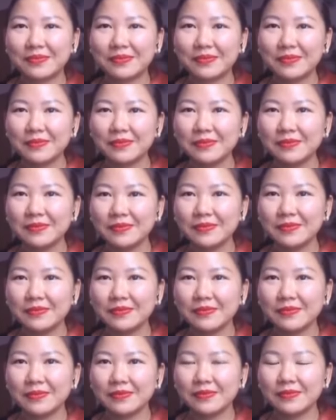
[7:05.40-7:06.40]

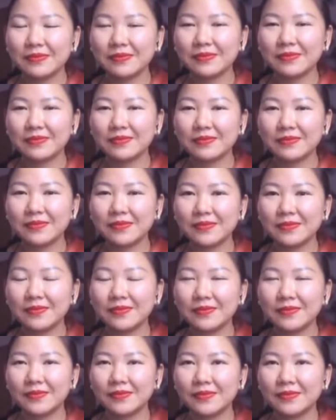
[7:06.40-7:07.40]

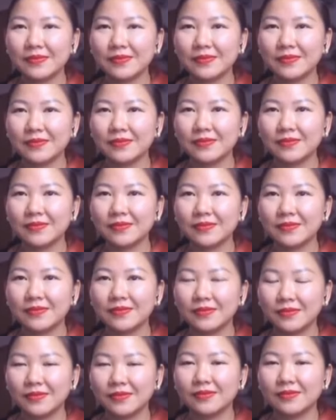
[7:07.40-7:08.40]

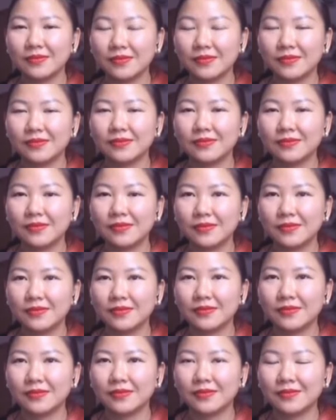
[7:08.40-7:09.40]

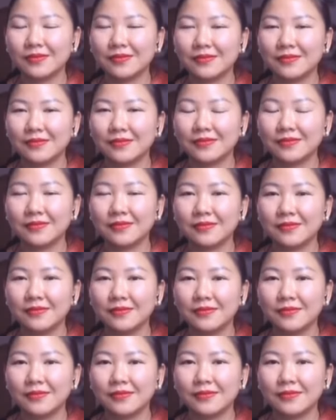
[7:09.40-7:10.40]

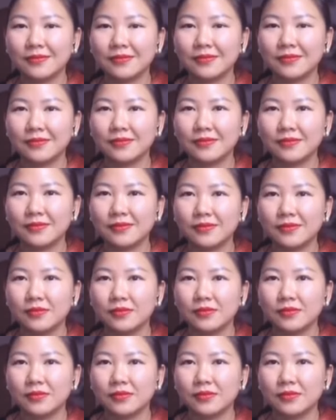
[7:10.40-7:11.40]

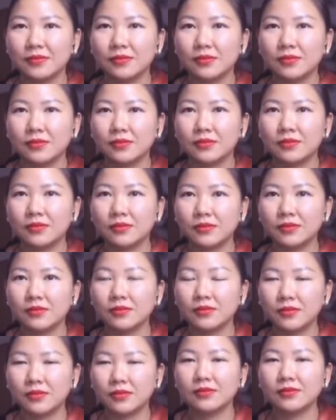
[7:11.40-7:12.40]

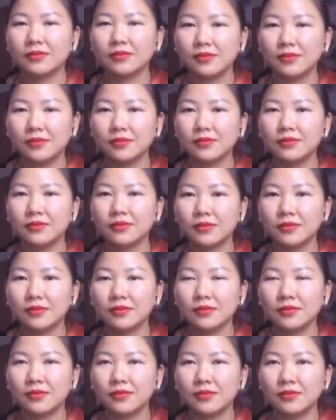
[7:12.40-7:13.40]
No words are spoken by the person on screen.